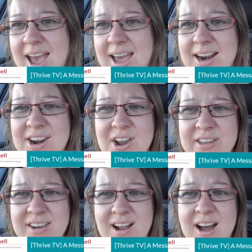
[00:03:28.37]
And I
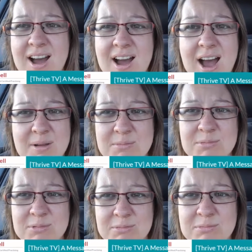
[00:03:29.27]
know that
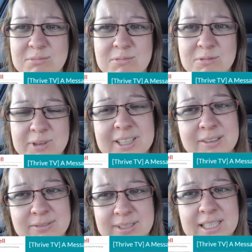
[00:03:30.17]
I'm
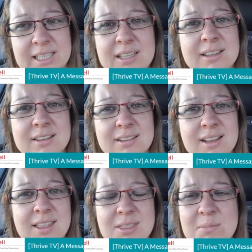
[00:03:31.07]
really feeling it
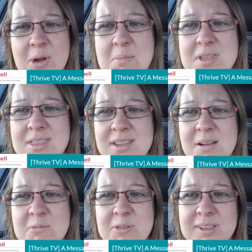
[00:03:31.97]
at the moment, that
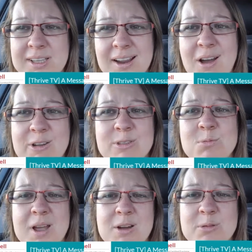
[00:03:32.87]
I'm feeling
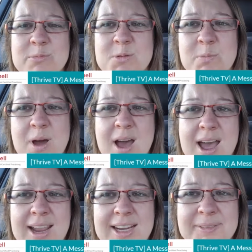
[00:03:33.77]
overwhelmed
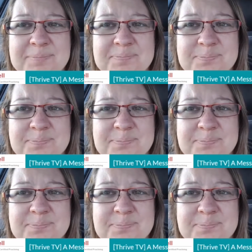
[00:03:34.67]
by